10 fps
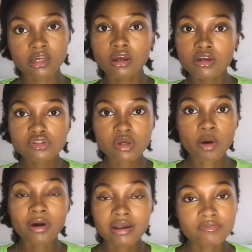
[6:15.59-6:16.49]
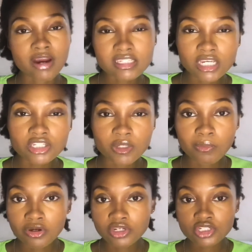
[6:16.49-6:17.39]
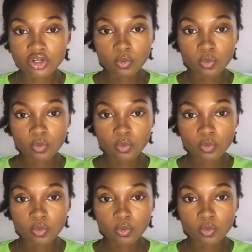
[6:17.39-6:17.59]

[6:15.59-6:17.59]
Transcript: So I would advise that you deep condition